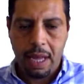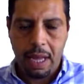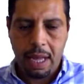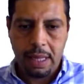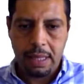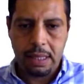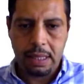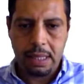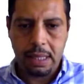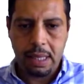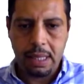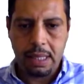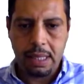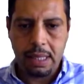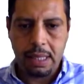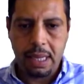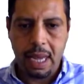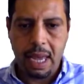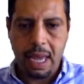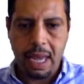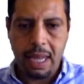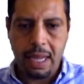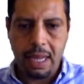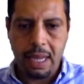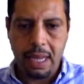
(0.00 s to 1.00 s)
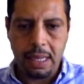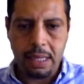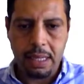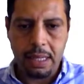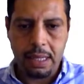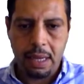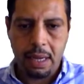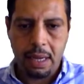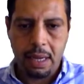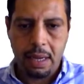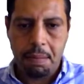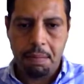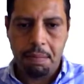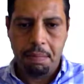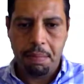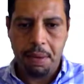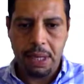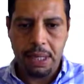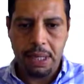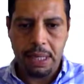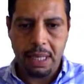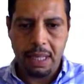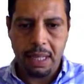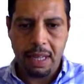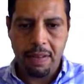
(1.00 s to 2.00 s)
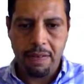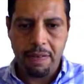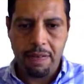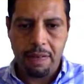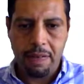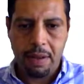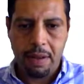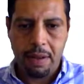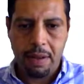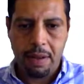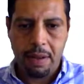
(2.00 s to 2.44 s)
And since a is positive,